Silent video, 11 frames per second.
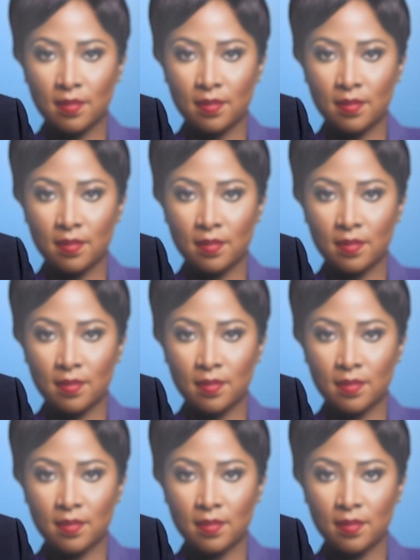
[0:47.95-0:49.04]

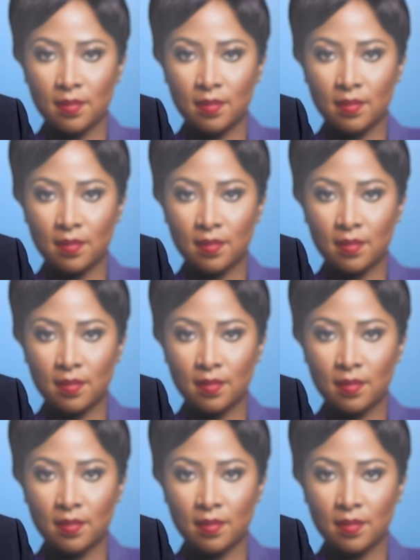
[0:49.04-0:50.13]

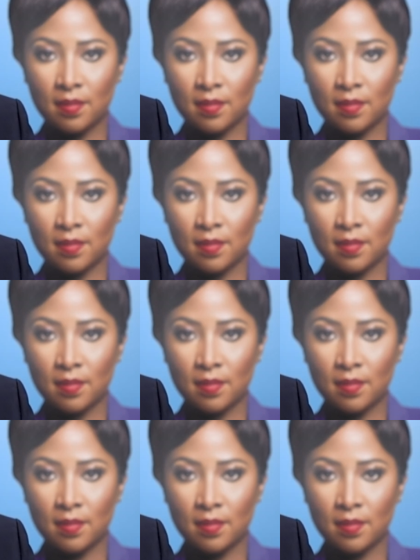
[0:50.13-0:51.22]

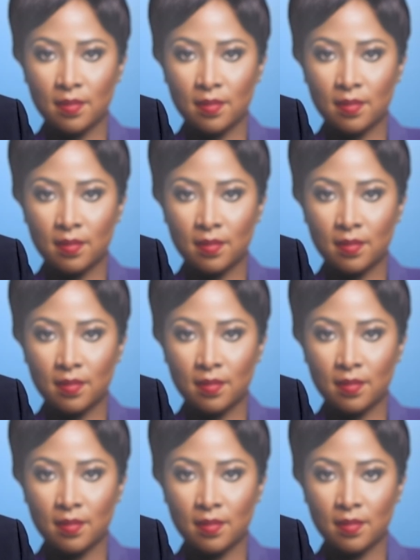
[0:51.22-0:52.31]

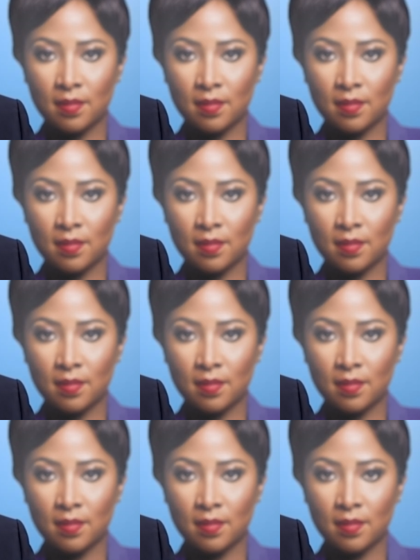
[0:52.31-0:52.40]
(not speaking)